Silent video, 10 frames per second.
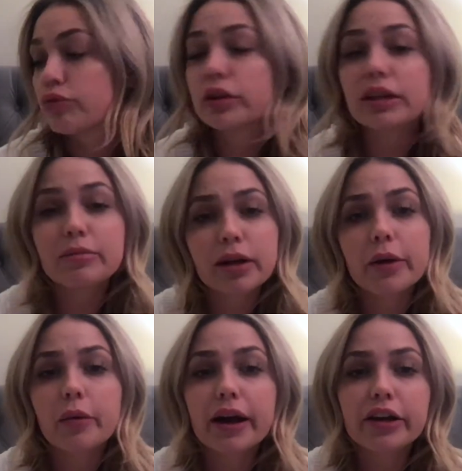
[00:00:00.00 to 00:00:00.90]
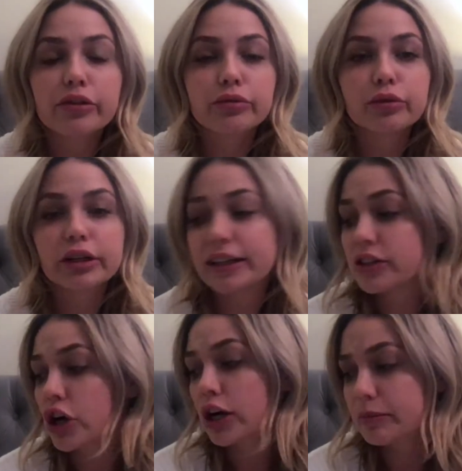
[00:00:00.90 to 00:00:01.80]
really bright white or
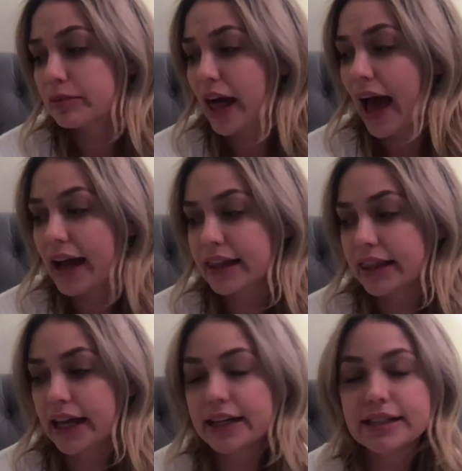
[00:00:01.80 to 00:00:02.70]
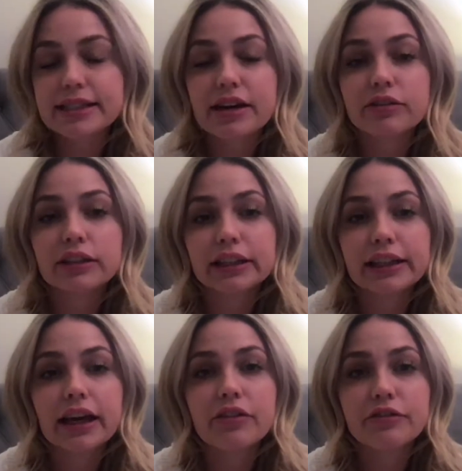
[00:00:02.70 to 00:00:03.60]
really dark black, then it's definitely a